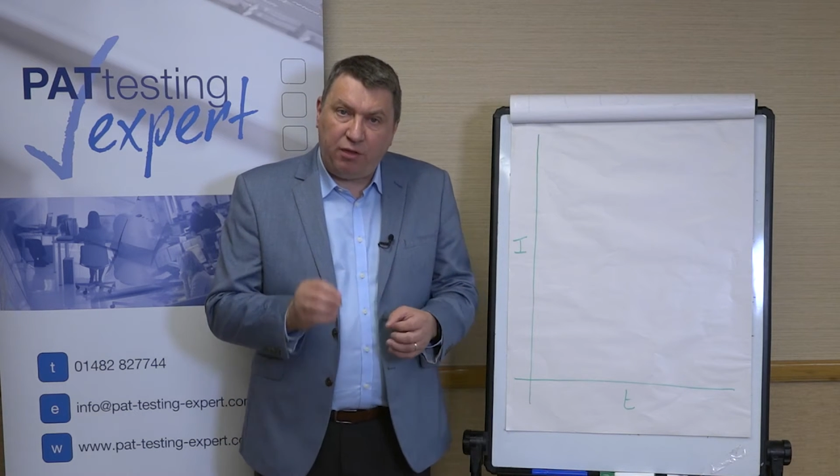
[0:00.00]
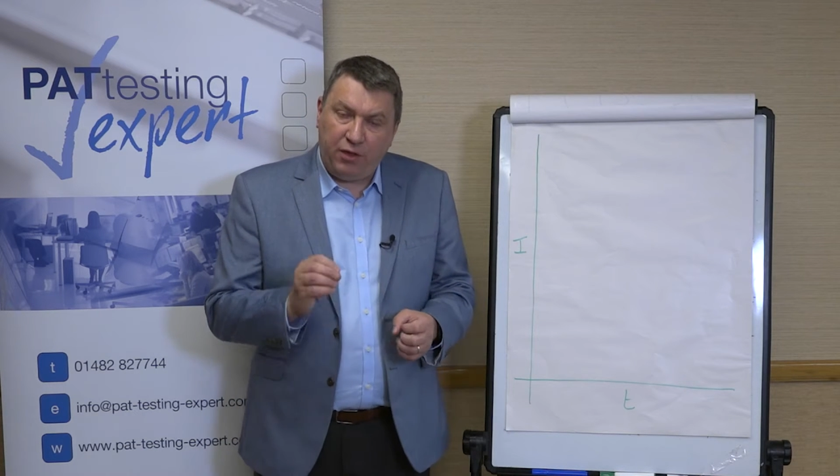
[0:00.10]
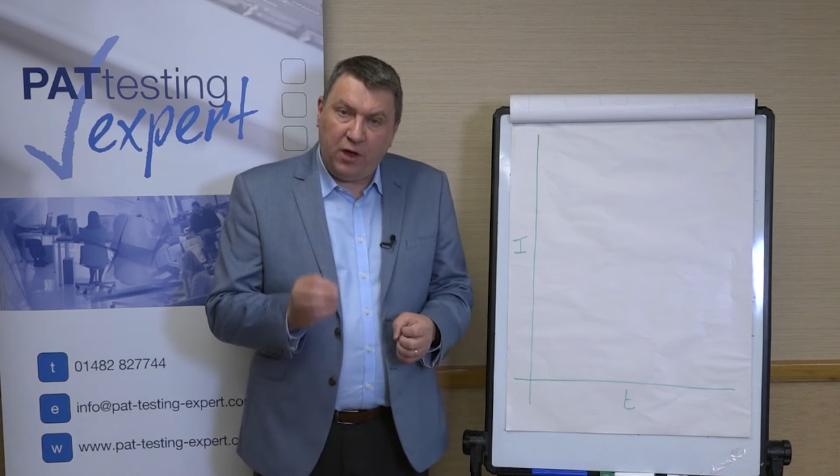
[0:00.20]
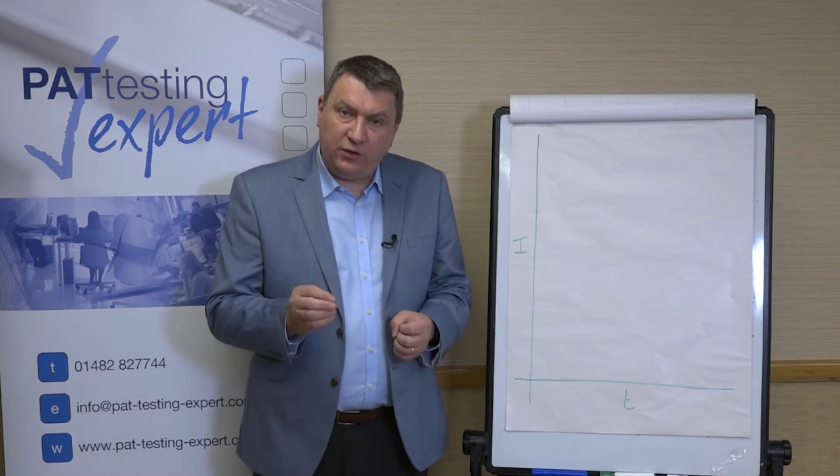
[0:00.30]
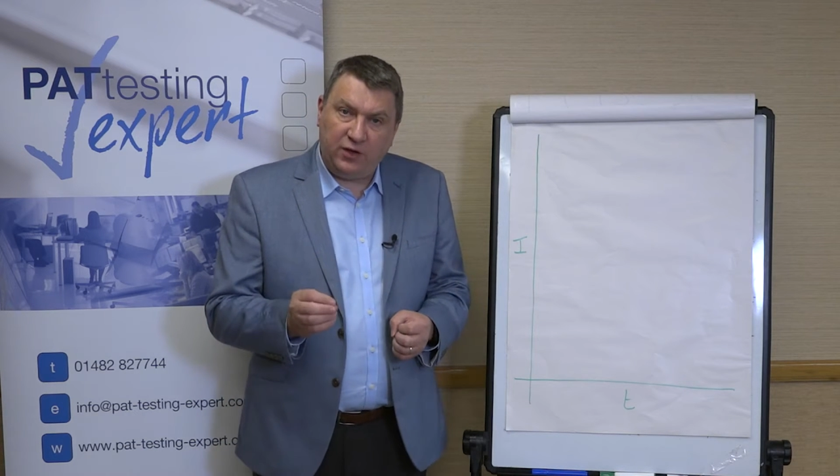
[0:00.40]

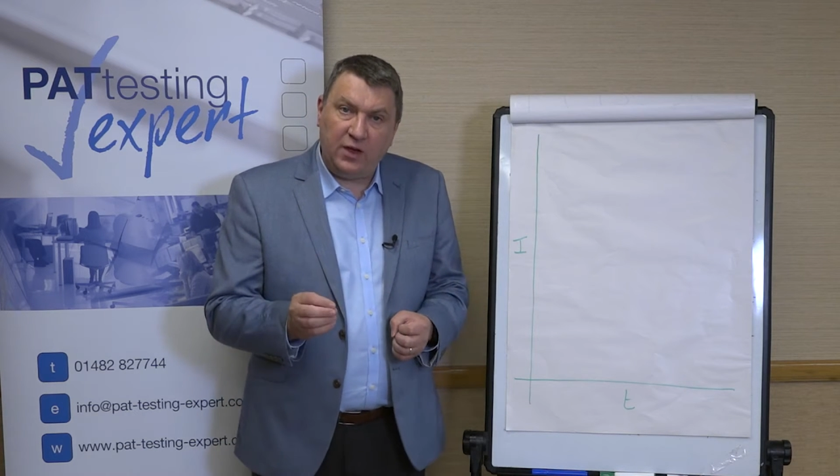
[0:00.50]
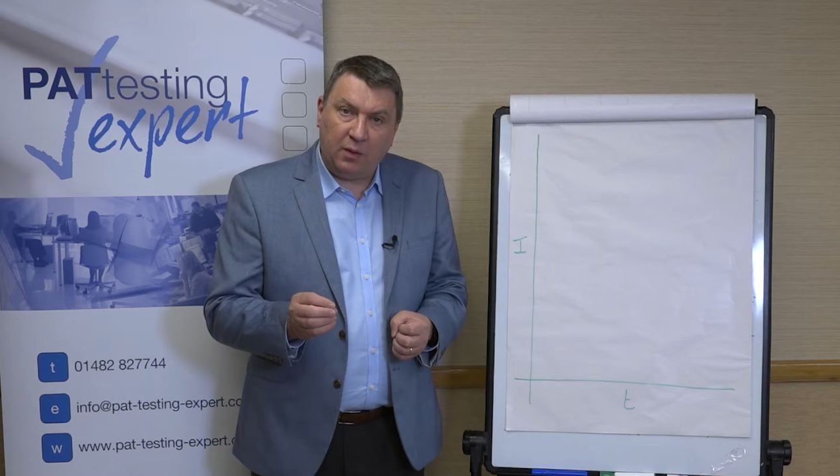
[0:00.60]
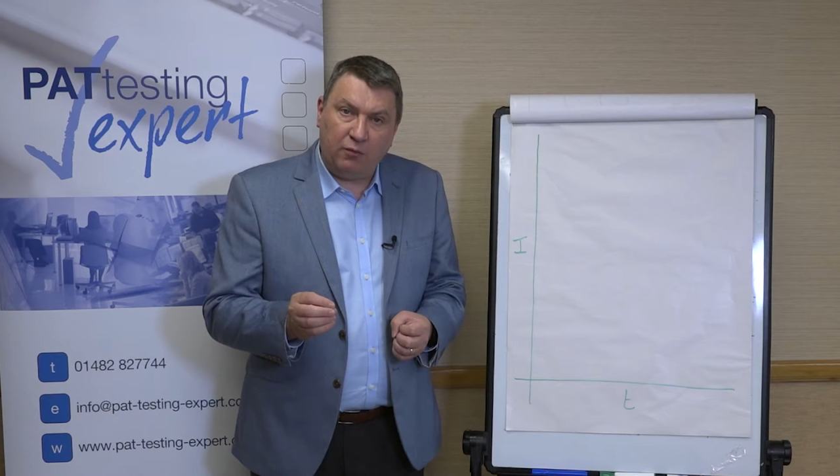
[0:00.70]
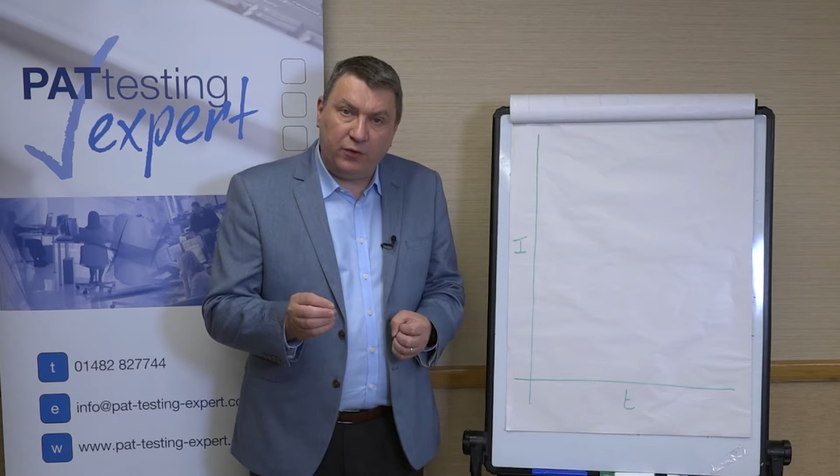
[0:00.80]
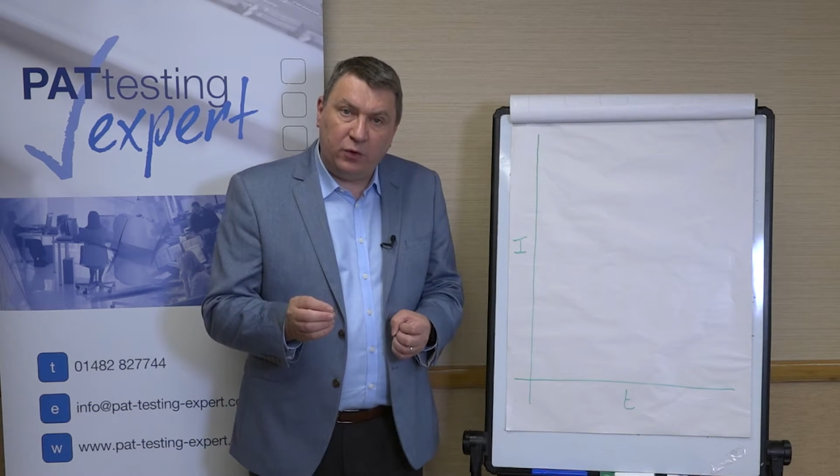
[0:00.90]
13
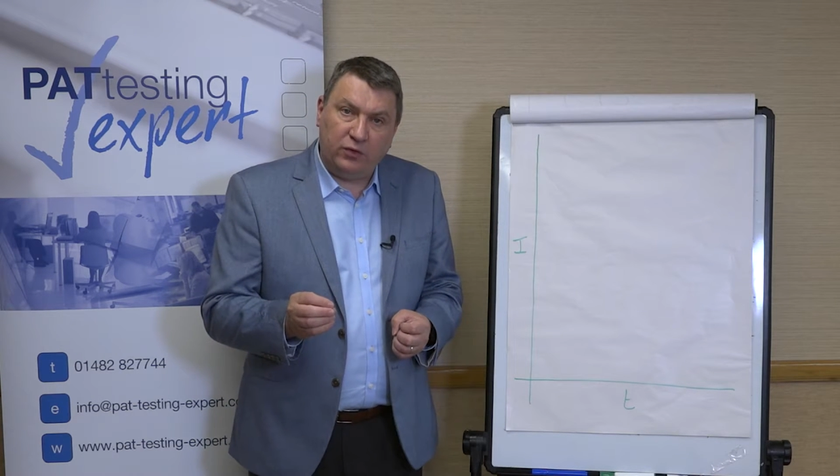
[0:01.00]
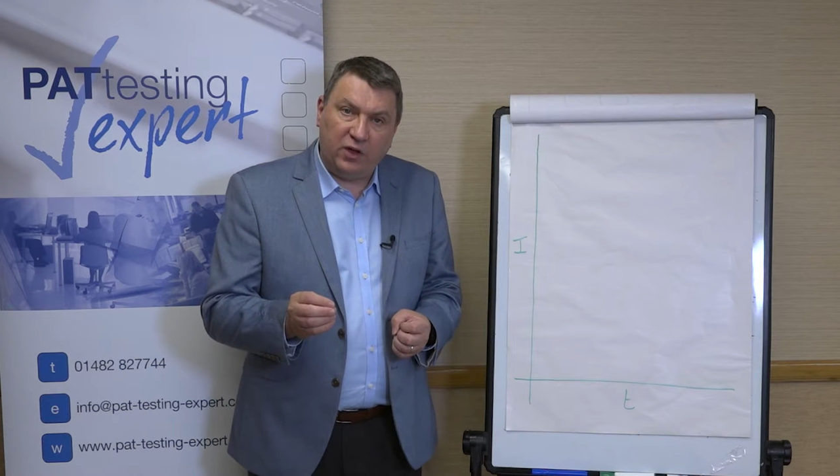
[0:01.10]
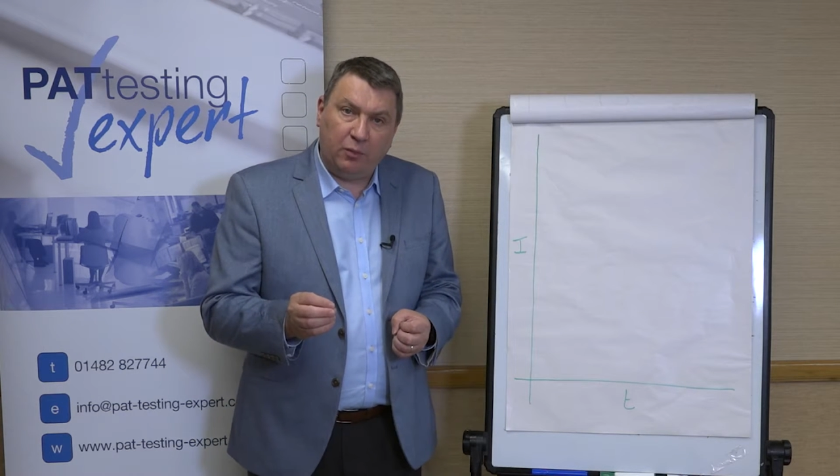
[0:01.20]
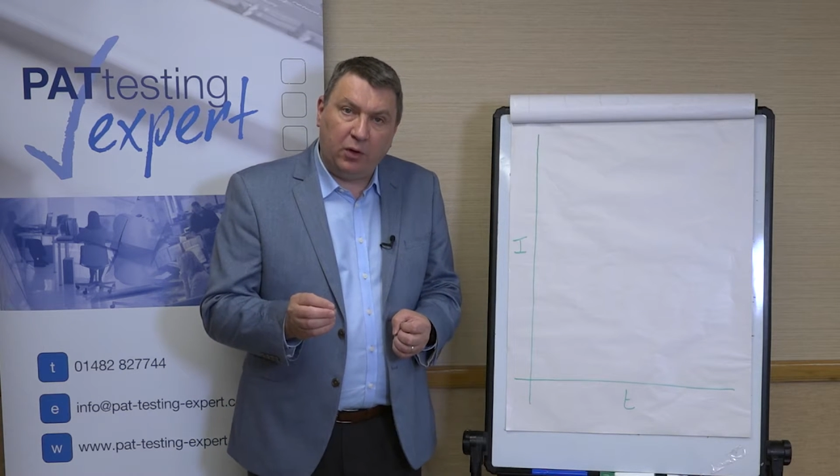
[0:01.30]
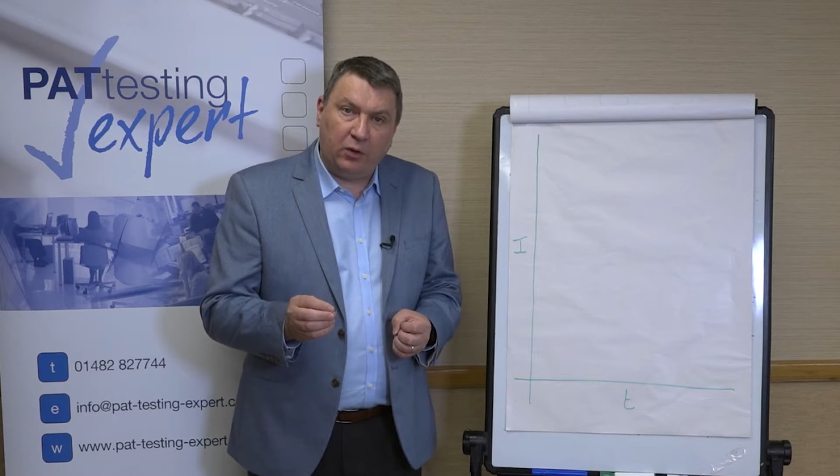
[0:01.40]
amp fuse
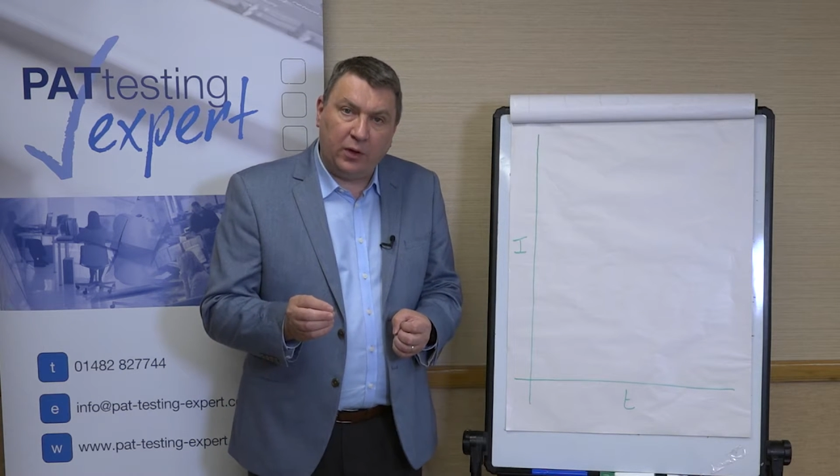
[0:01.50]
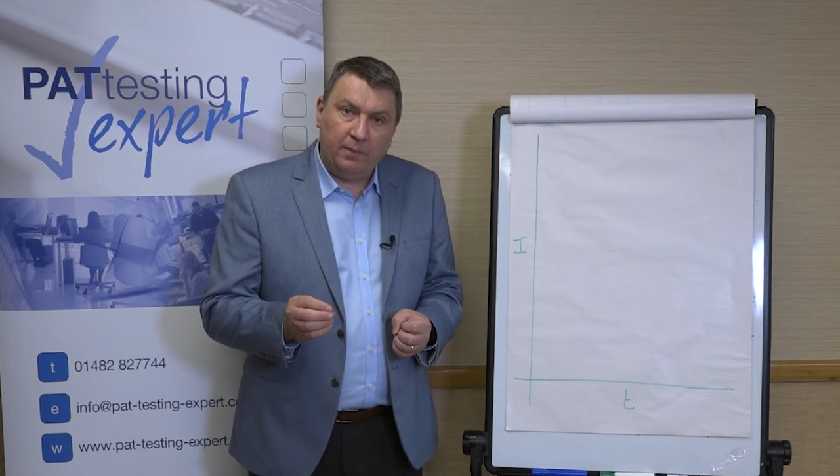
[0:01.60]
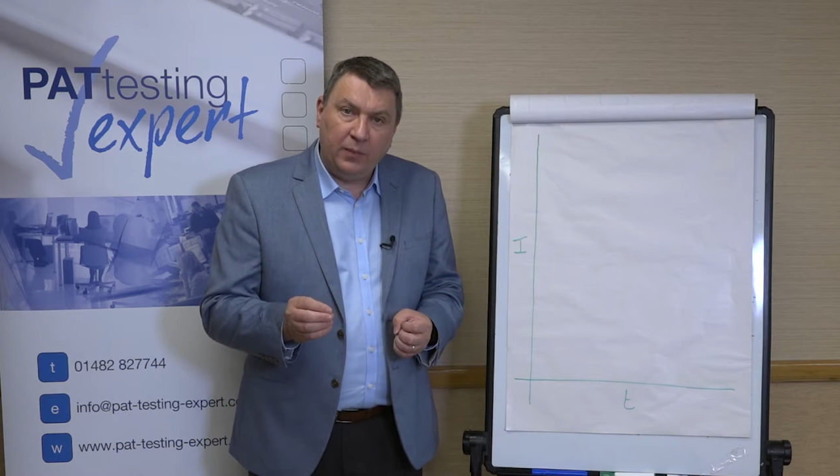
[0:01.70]
in the plug.